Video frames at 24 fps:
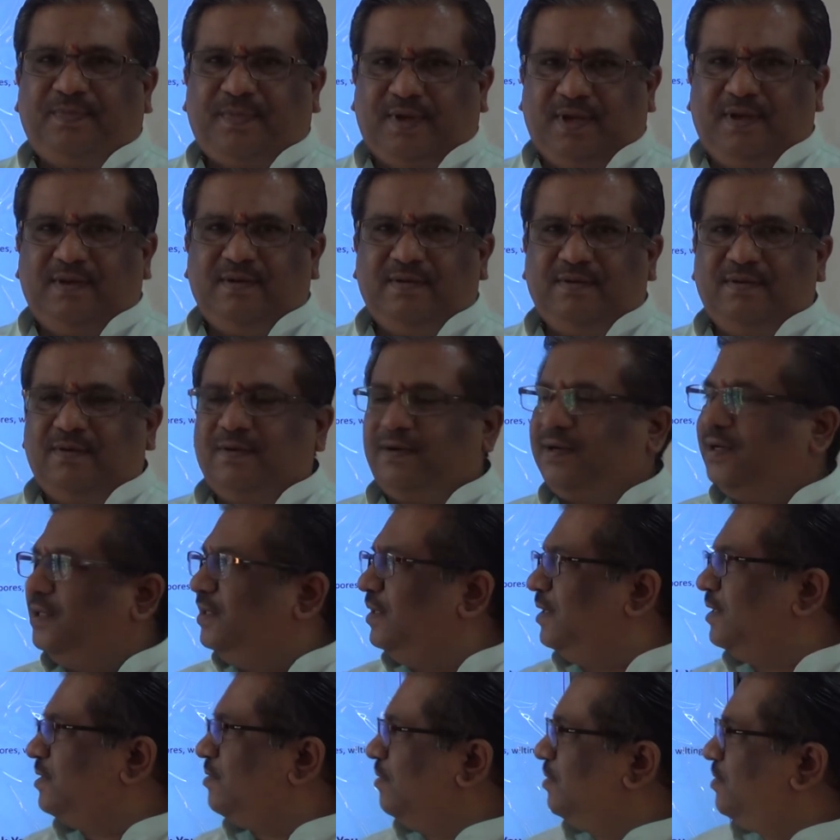Okay,
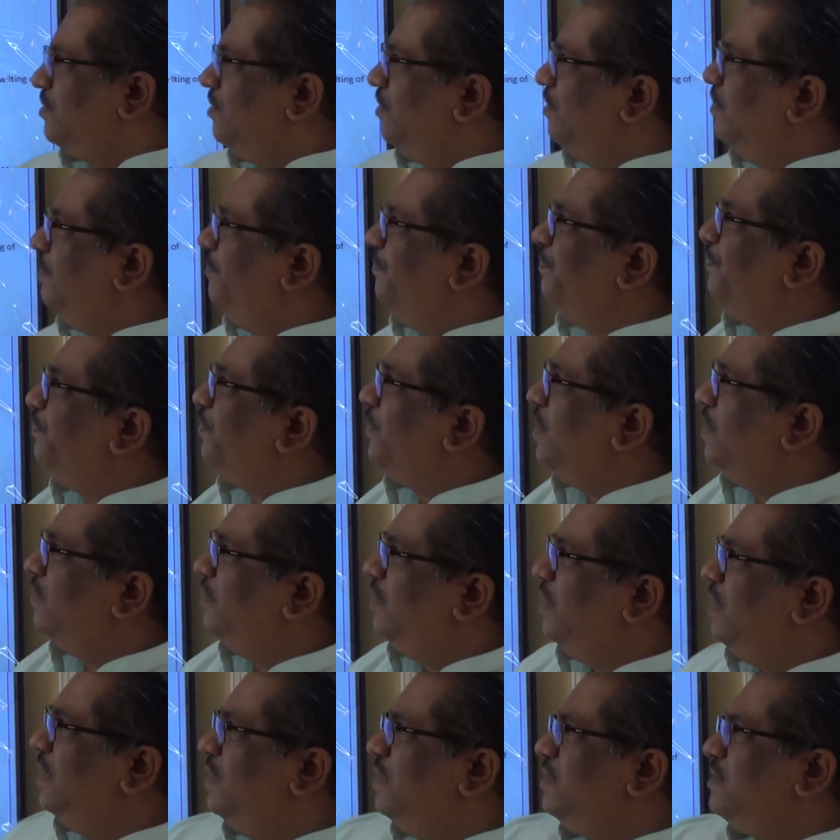that's what. So
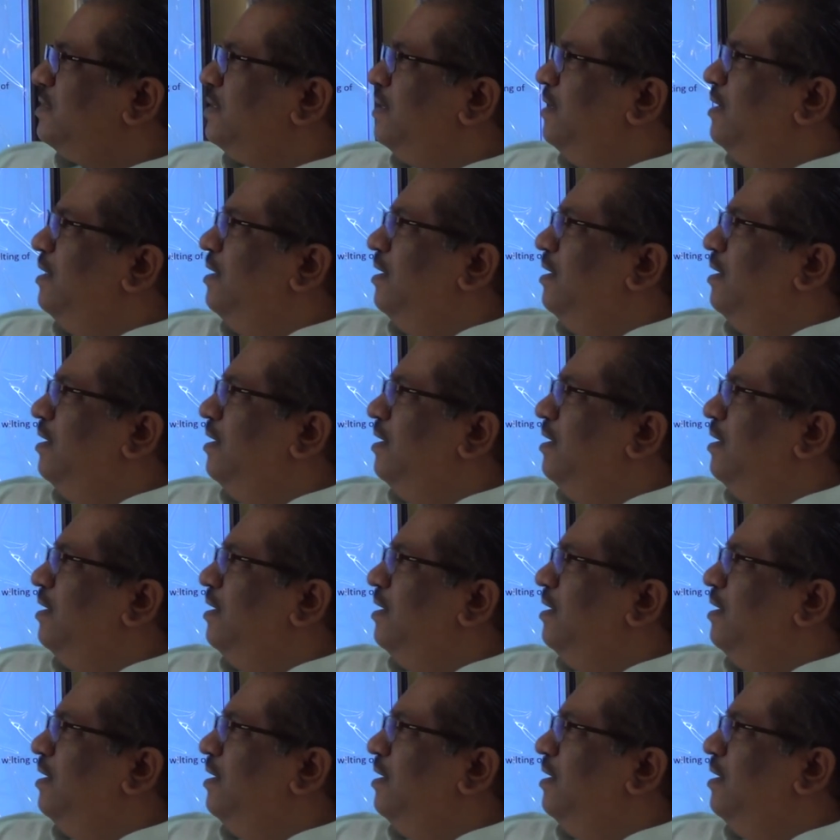thing is,